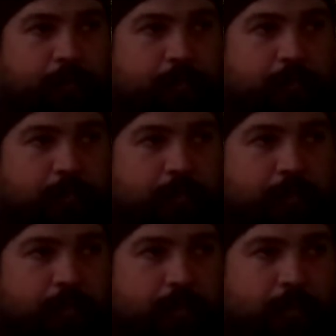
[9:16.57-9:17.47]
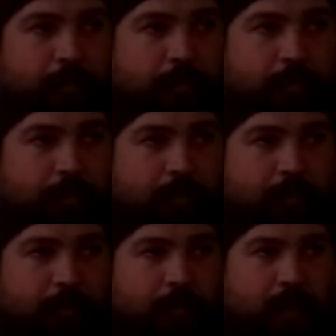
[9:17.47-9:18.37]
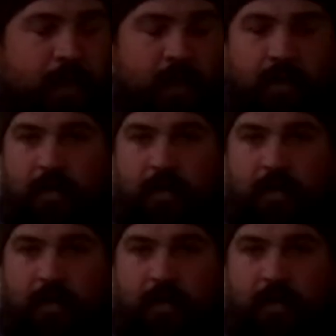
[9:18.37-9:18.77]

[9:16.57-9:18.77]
(no one is talking)